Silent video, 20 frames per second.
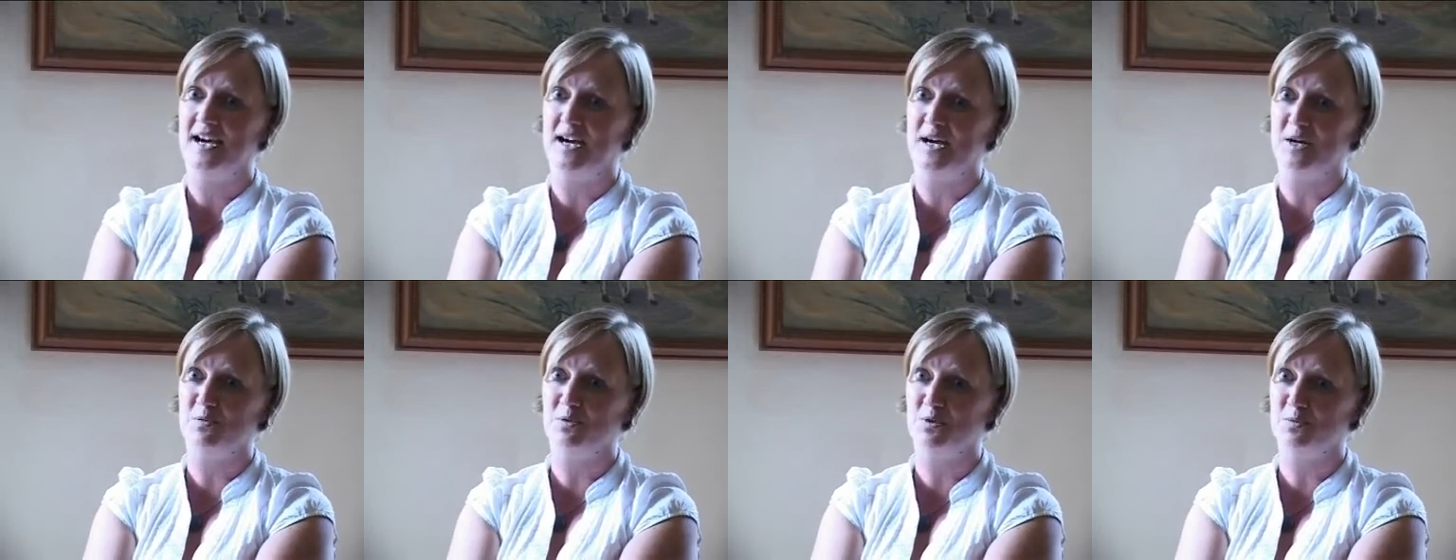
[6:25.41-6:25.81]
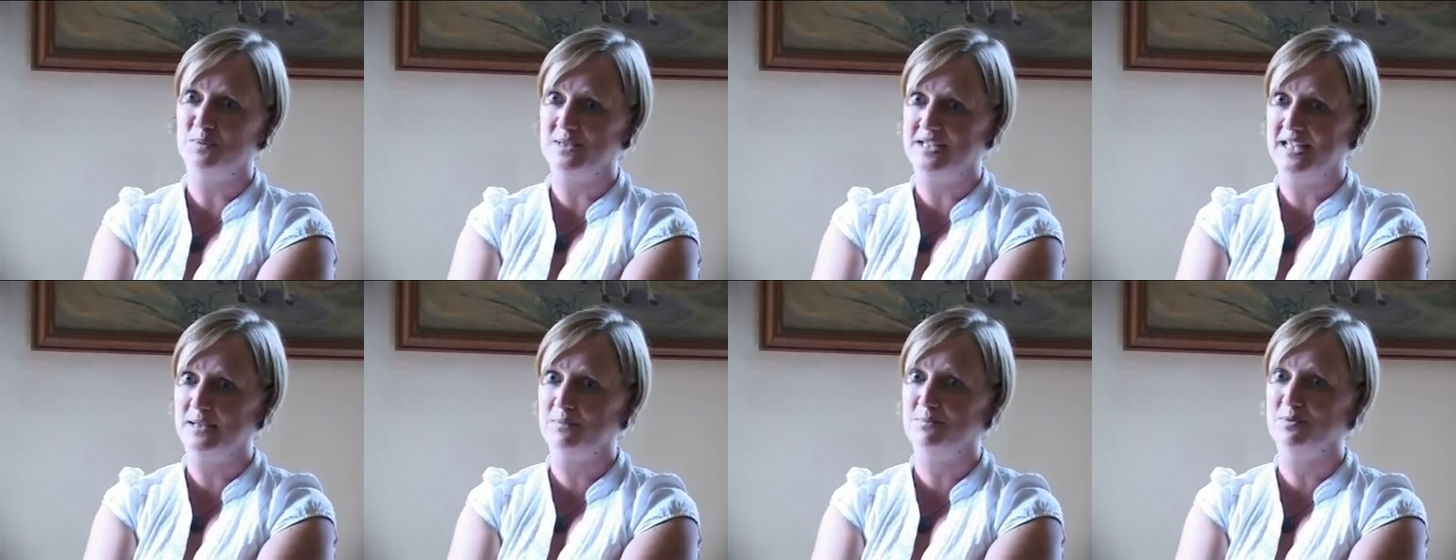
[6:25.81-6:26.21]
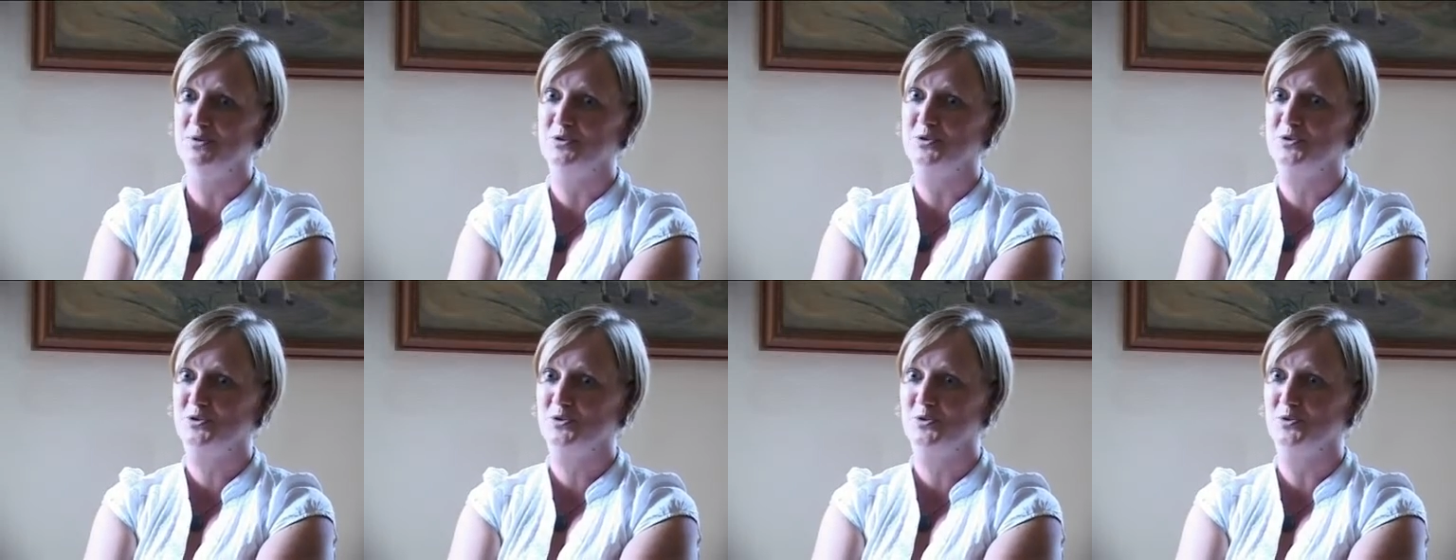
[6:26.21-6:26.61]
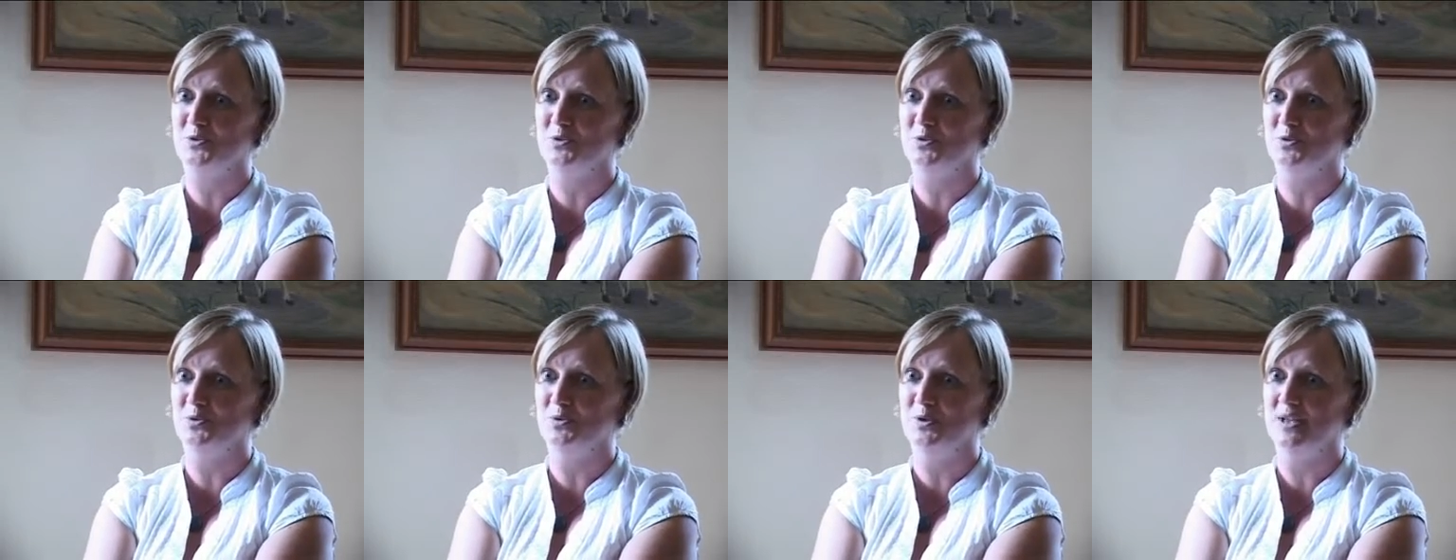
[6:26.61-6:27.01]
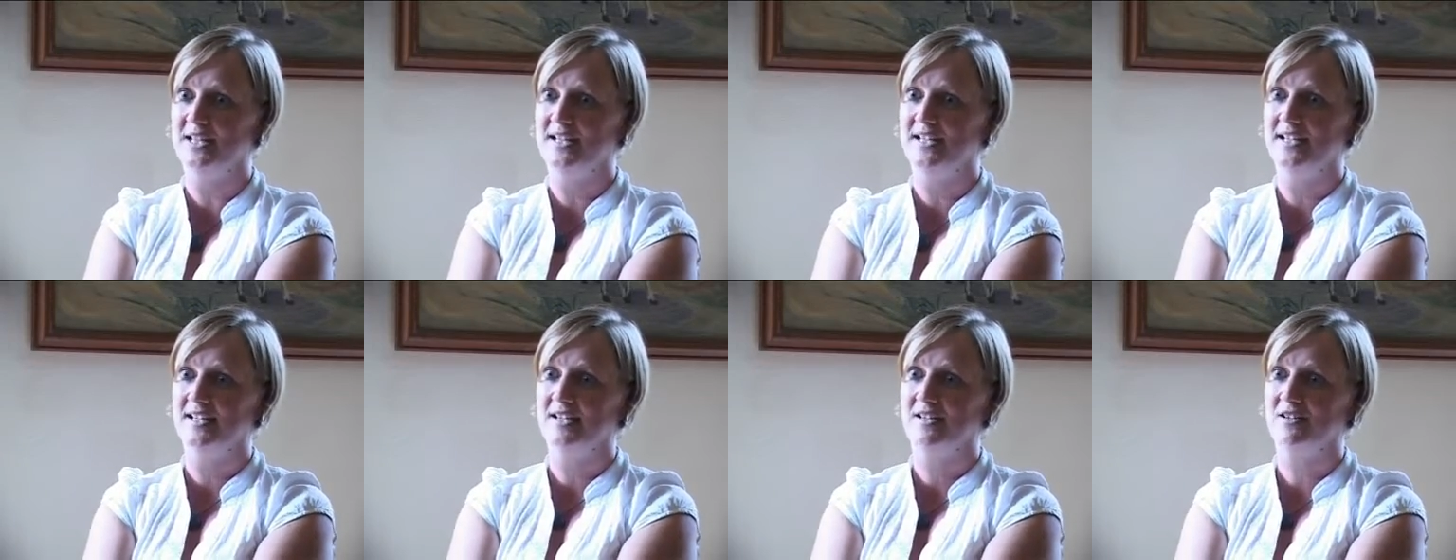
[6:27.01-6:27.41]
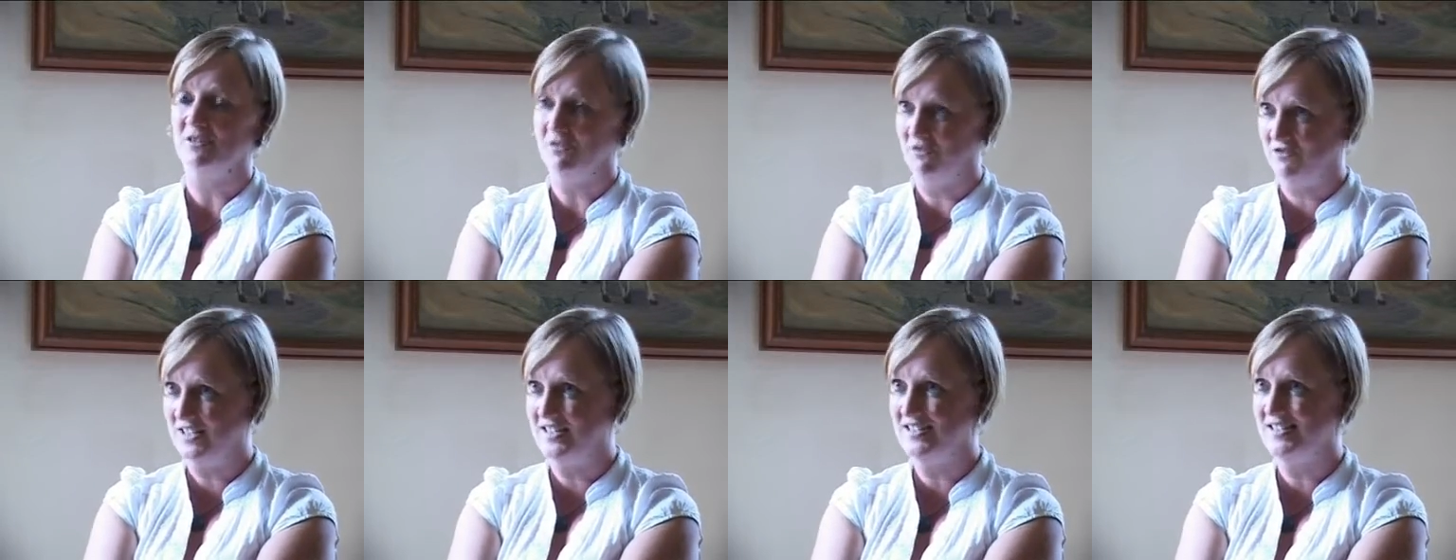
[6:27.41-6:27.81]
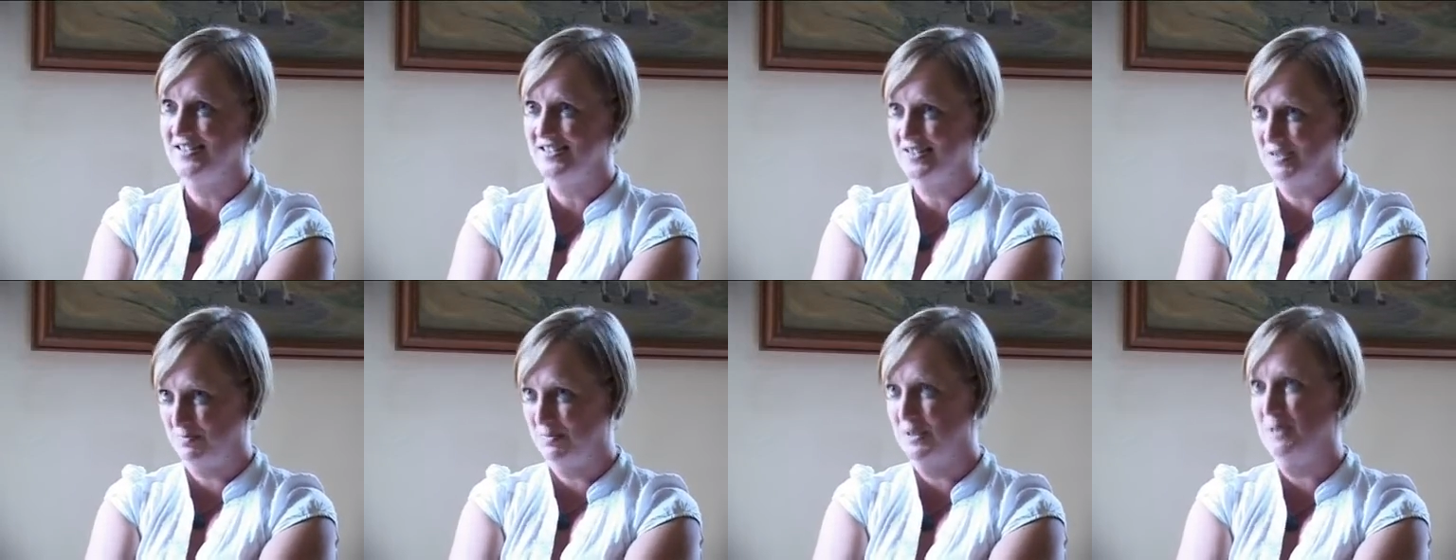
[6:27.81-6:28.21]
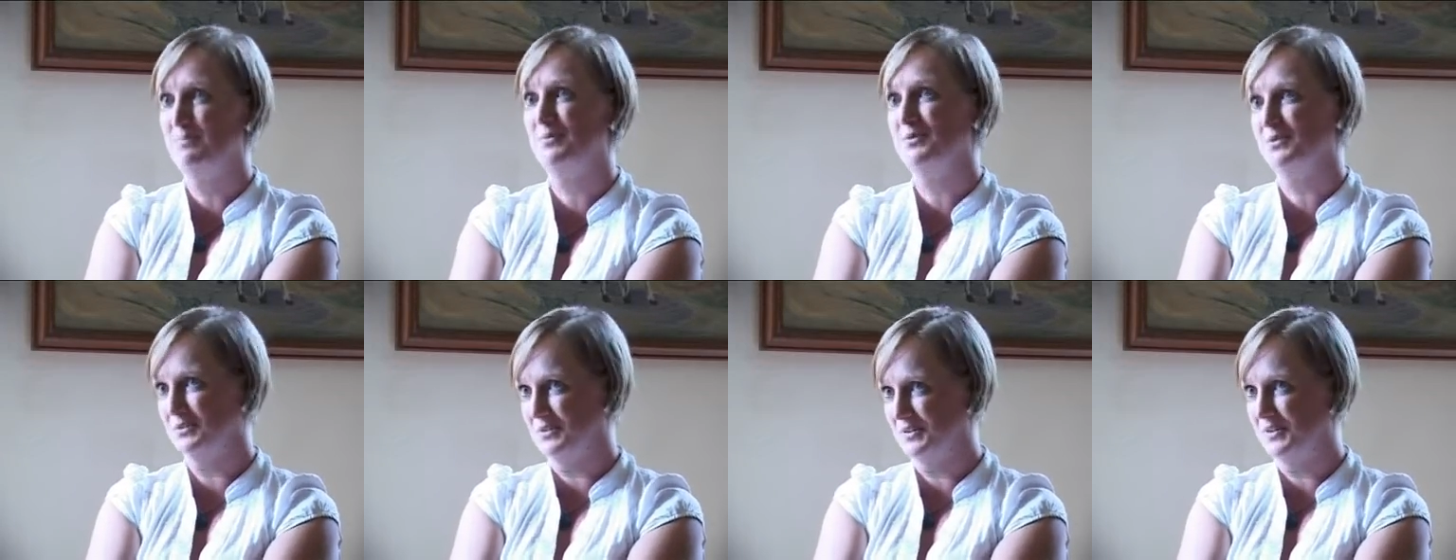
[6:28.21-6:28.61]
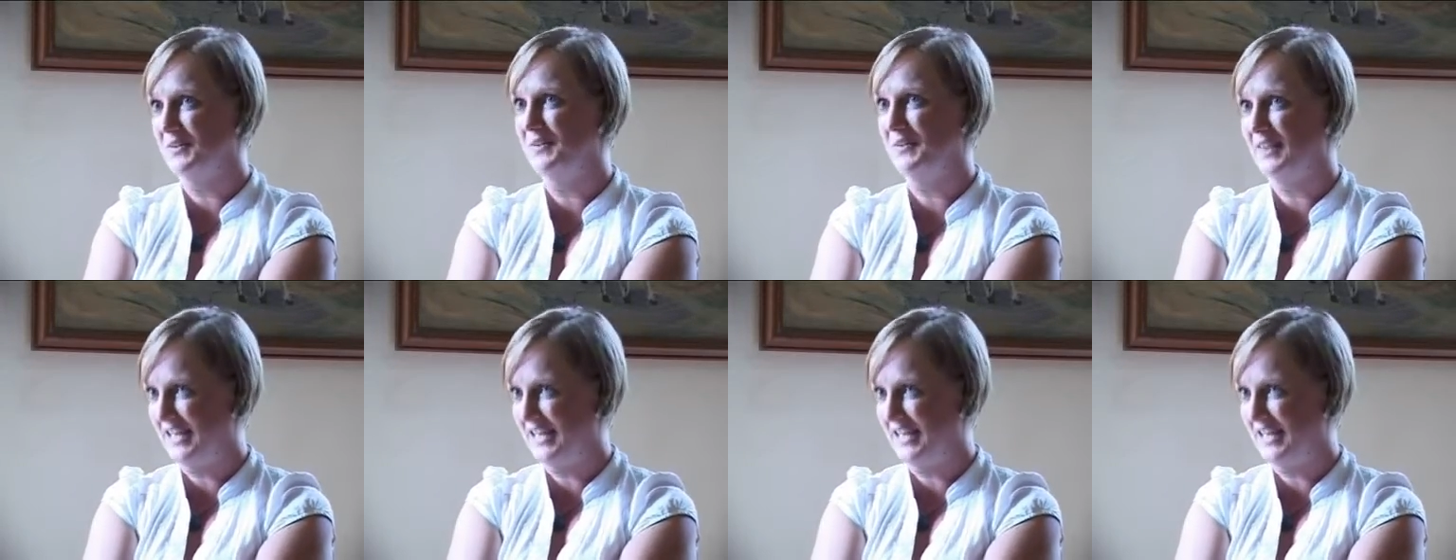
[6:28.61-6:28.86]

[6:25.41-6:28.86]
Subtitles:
I will be able to convince the people